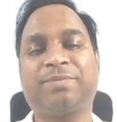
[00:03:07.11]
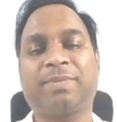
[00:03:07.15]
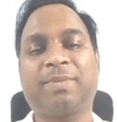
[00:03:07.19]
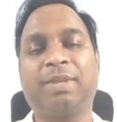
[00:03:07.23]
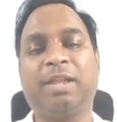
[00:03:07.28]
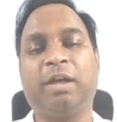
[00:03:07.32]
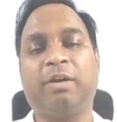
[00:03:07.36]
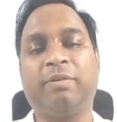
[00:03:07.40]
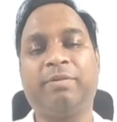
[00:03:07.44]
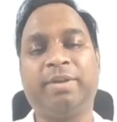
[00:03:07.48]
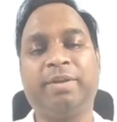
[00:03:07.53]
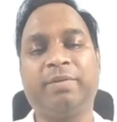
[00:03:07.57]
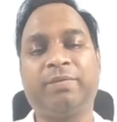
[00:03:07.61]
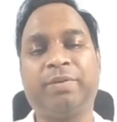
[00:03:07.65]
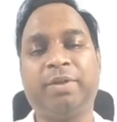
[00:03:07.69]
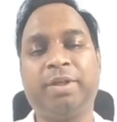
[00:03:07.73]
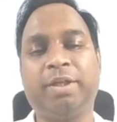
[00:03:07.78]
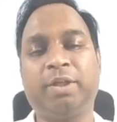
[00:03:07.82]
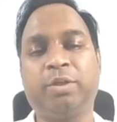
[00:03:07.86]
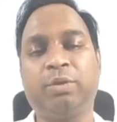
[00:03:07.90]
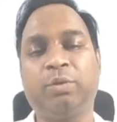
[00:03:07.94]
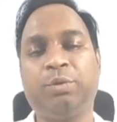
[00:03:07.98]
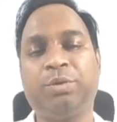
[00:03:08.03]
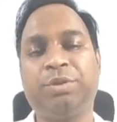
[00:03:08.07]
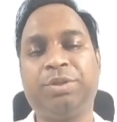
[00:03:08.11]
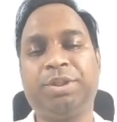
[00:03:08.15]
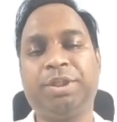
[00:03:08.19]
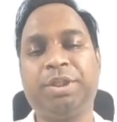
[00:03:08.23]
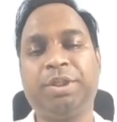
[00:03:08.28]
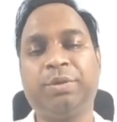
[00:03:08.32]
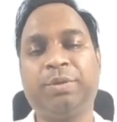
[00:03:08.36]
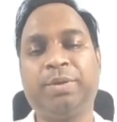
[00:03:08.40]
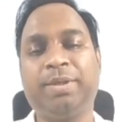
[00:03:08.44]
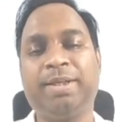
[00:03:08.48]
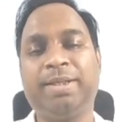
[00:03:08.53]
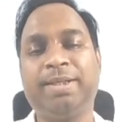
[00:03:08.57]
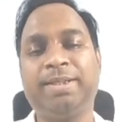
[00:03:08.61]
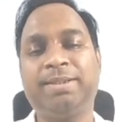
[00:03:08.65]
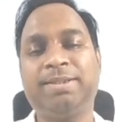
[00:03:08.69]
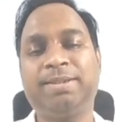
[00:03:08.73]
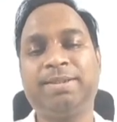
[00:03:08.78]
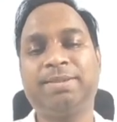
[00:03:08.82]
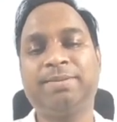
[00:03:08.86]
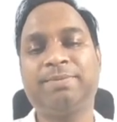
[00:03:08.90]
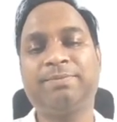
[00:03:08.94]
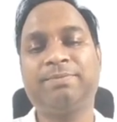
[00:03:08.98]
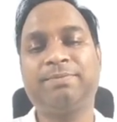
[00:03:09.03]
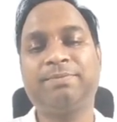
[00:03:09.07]
Now, if you include 0 in
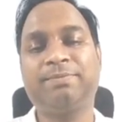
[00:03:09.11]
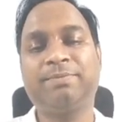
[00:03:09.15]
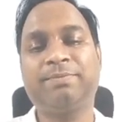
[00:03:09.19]
this,